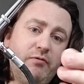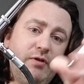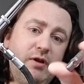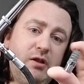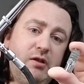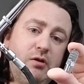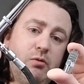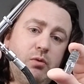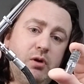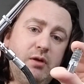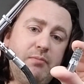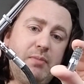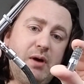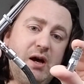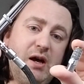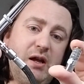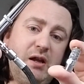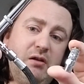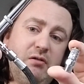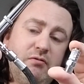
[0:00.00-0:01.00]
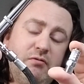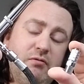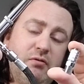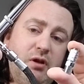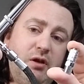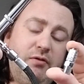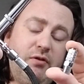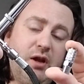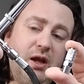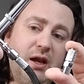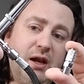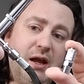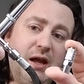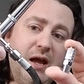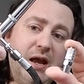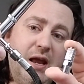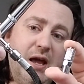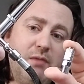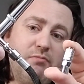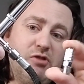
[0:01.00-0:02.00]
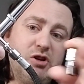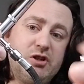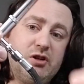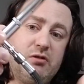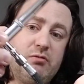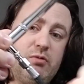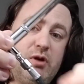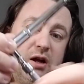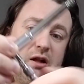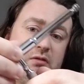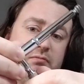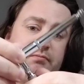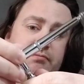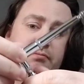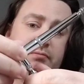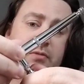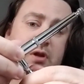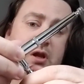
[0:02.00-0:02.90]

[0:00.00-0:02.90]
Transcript: things you want to buy if you're going to get an airbrush as well.